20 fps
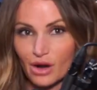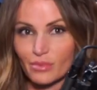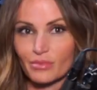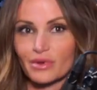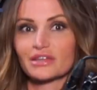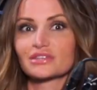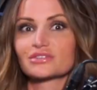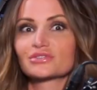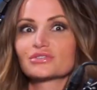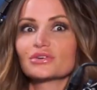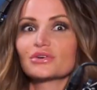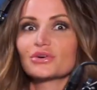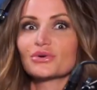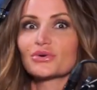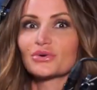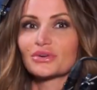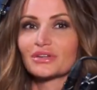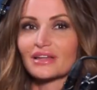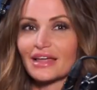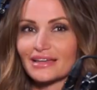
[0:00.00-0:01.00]
I'm like,
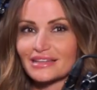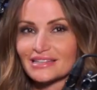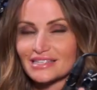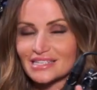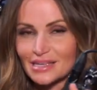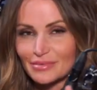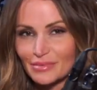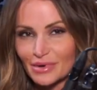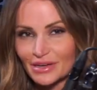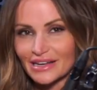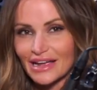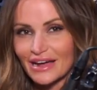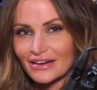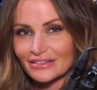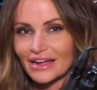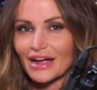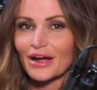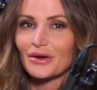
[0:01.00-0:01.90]
dude, like simmer down.